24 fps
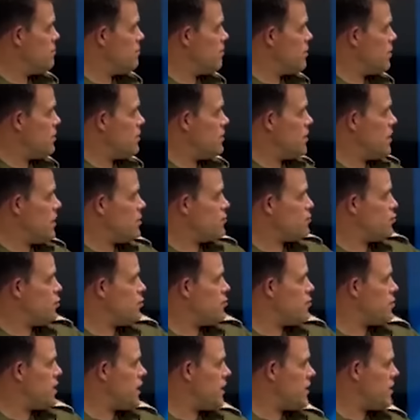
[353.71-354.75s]
but it
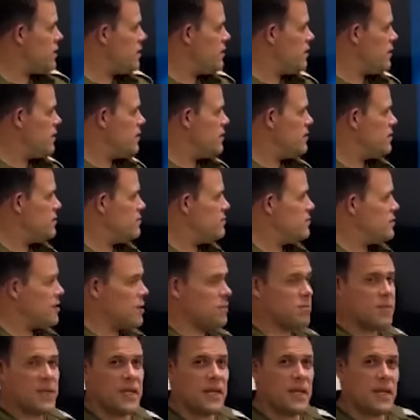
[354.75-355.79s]
would be
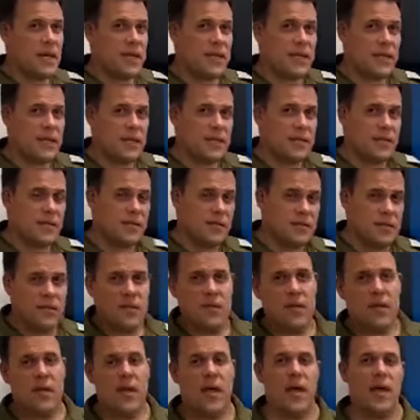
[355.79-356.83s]
something like this.
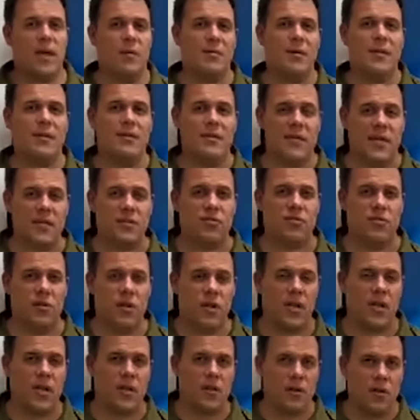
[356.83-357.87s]
And I am
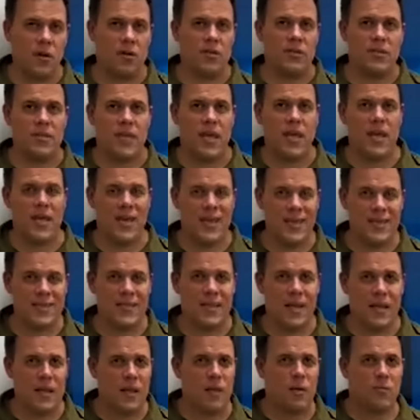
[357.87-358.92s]
intentionally not saying
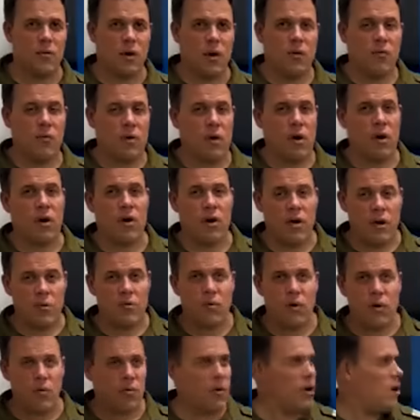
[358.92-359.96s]
exactly where we are and
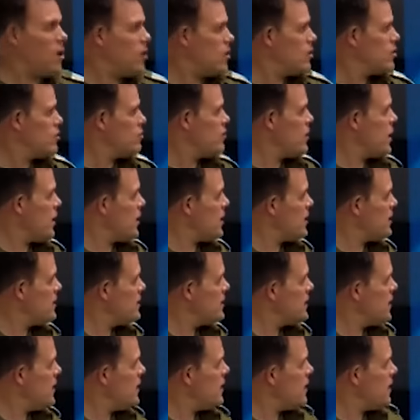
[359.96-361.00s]
where we aren't, but I can
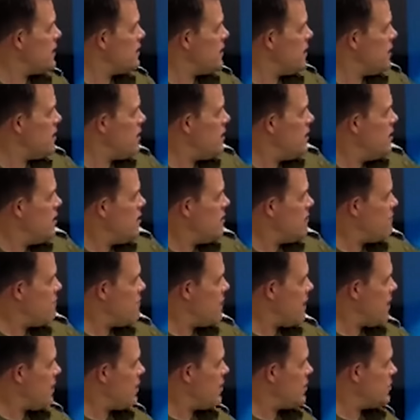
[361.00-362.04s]
say that in
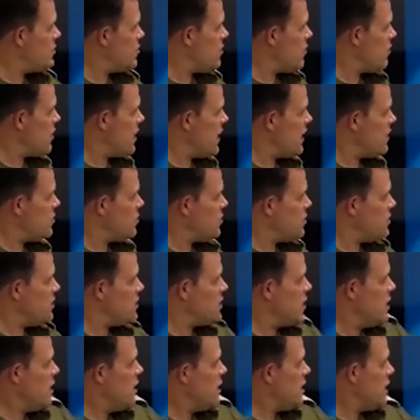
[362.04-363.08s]
various
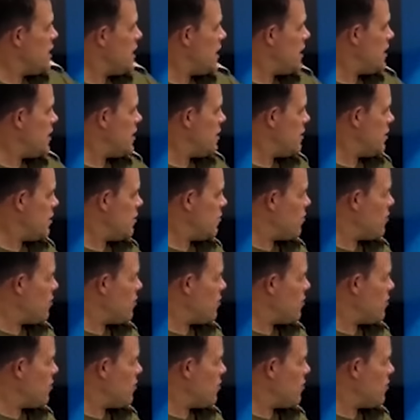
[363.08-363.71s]
locations in the